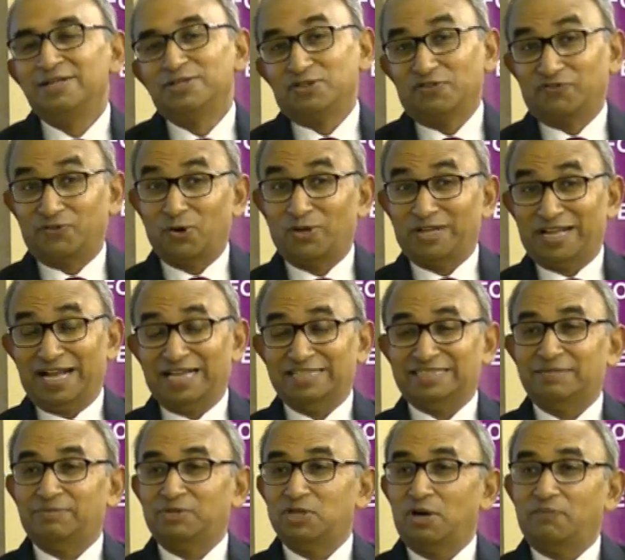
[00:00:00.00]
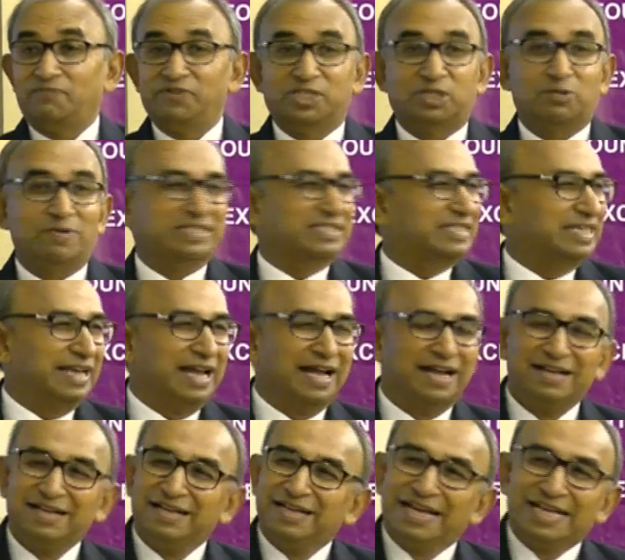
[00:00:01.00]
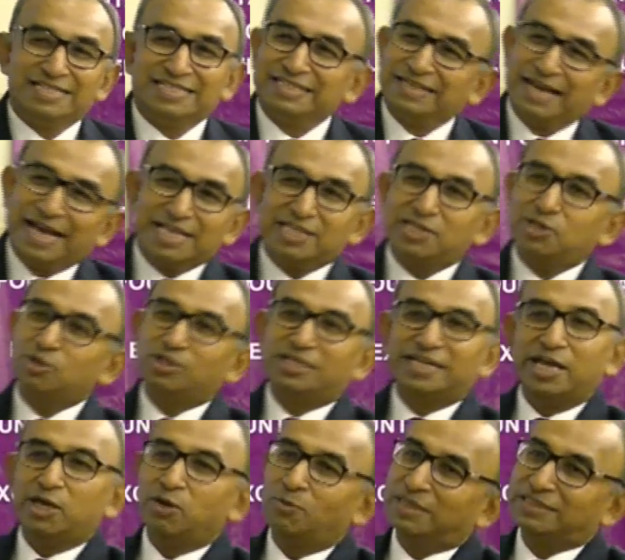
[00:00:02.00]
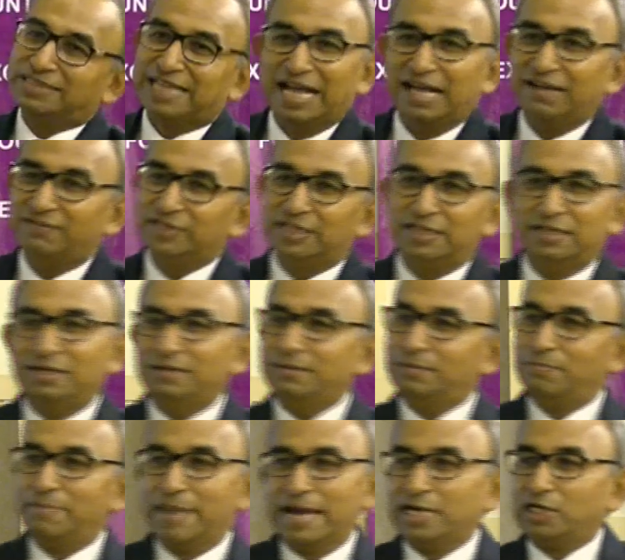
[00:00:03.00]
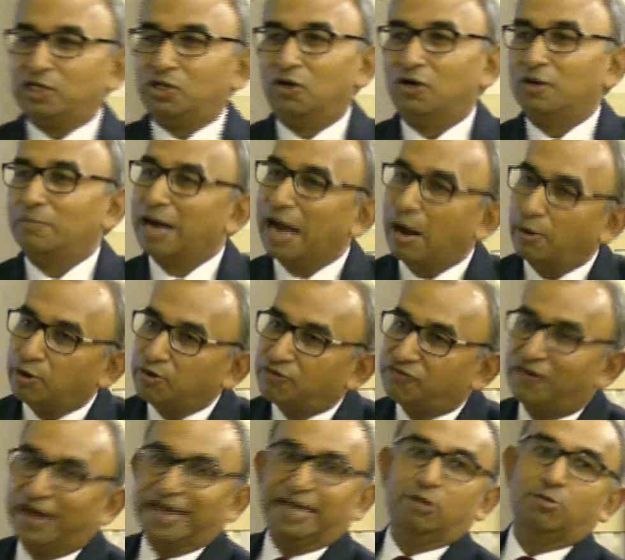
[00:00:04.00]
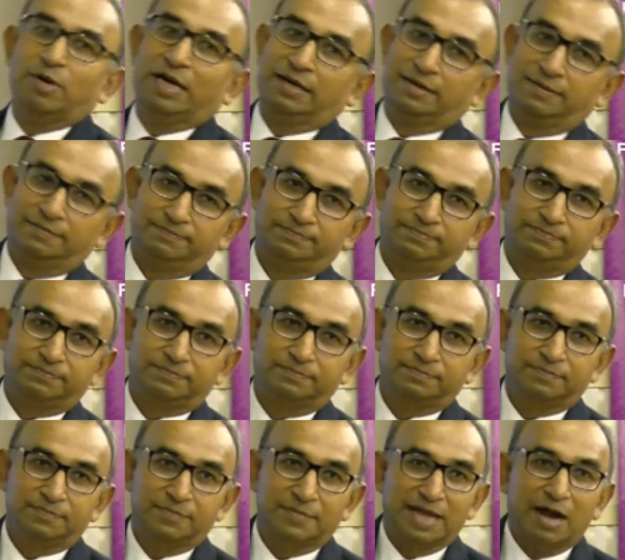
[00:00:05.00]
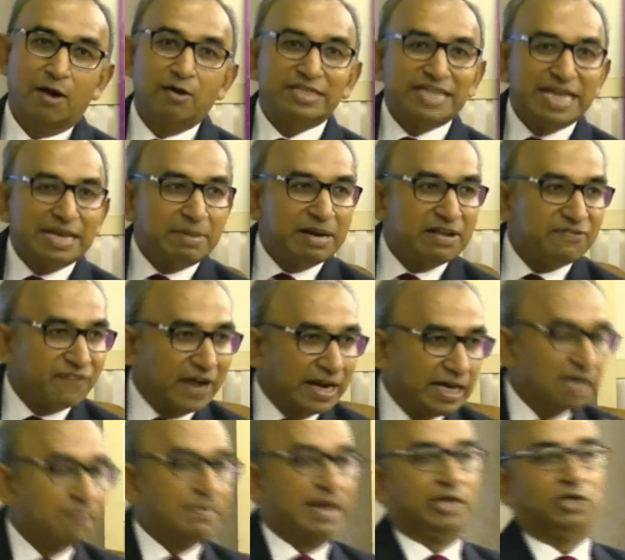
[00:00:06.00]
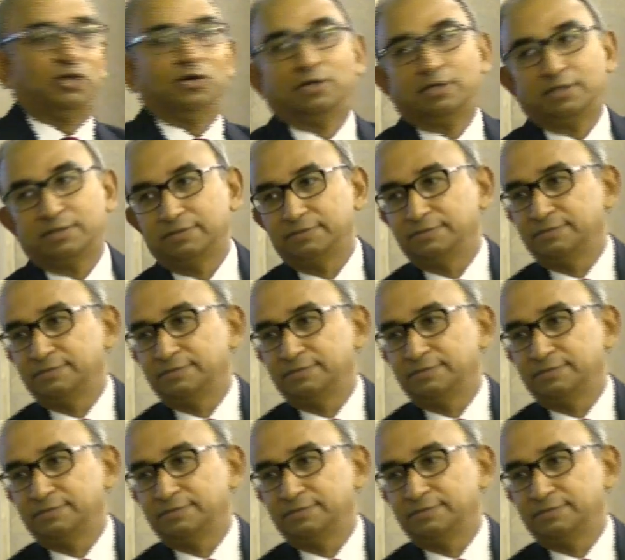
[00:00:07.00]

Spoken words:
So of course I asked him the obvious question. It's nice to say you must have a mentor, but how do you find one? How does anybody find a mentor?